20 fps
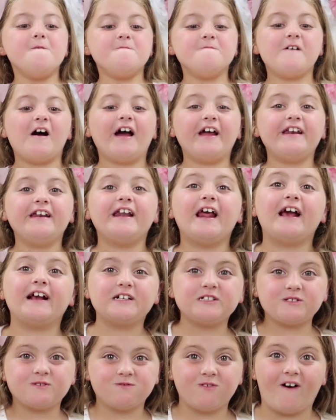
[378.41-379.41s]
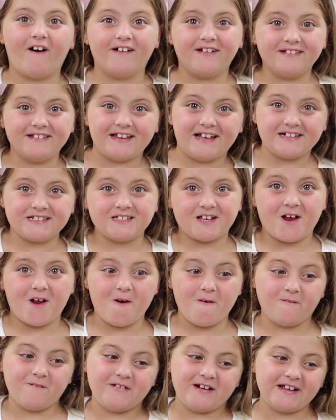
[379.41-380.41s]
my next one. Let's
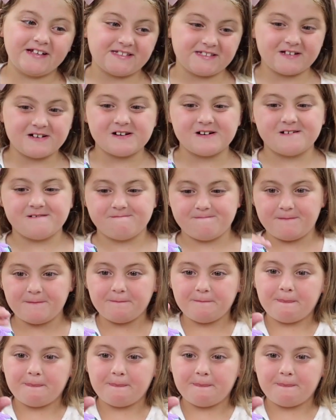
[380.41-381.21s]
open it up.